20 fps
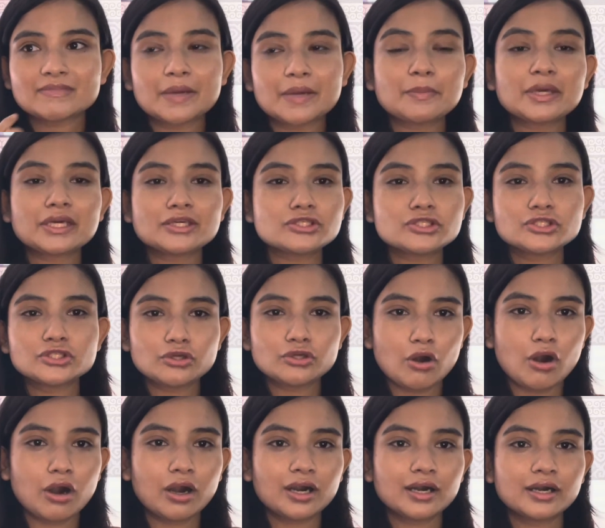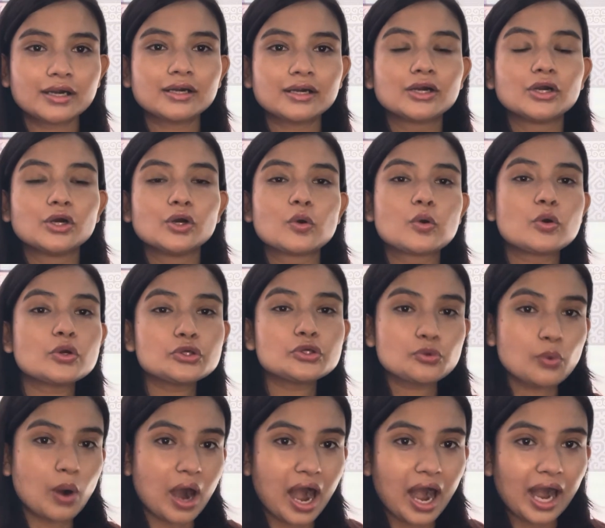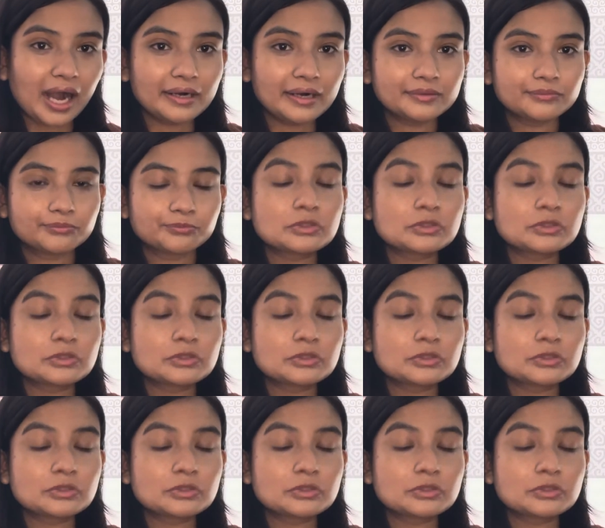make sure who you are